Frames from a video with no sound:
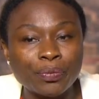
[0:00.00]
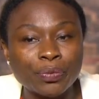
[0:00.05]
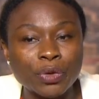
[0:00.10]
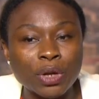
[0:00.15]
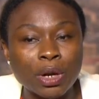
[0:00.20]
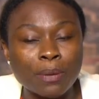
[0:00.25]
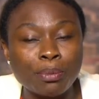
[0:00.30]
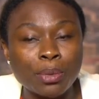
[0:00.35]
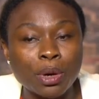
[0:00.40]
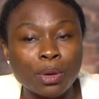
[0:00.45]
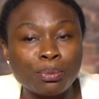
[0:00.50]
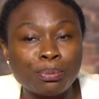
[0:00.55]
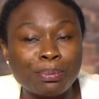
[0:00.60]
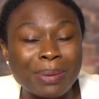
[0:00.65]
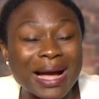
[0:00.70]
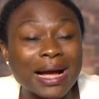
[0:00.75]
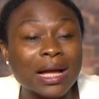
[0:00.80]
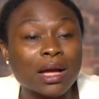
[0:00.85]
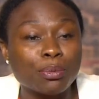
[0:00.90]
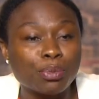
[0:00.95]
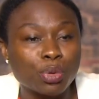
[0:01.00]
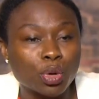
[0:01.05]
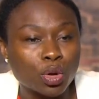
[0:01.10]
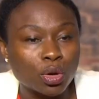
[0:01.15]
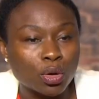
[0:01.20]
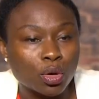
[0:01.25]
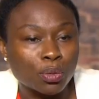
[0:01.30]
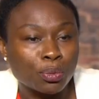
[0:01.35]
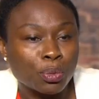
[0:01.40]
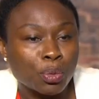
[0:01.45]
a
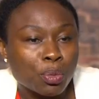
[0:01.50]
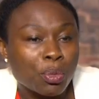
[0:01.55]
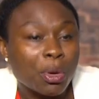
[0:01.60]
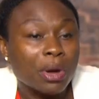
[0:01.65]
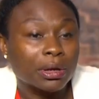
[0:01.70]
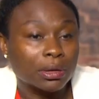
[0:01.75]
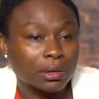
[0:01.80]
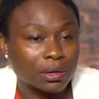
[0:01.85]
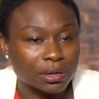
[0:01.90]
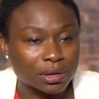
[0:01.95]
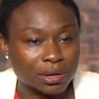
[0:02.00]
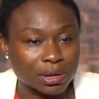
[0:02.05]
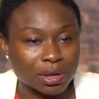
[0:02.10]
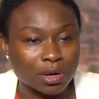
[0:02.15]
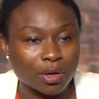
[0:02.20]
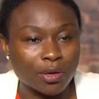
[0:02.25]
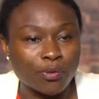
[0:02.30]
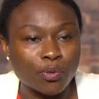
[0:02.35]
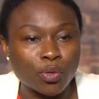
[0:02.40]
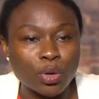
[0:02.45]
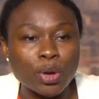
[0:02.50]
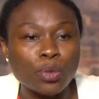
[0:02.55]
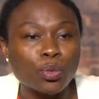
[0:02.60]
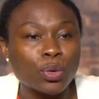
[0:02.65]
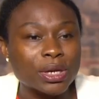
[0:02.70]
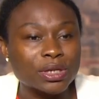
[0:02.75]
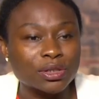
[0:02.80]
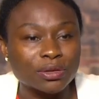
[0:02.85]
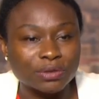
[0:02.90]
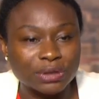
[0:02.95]
bankable models or
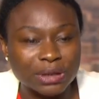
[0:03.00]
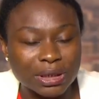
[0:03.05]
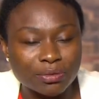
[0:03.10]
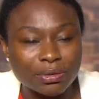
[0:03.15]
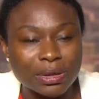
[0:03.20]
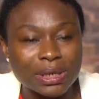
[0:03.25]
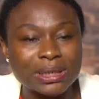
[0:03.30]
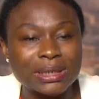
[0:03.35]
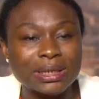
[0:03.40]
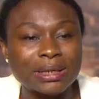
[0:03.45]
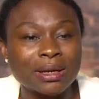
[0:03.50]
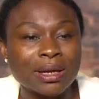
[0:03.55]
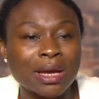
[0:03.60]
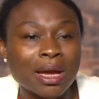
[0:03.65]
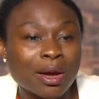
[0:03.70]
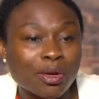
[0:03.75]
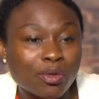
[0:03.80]
ways of generating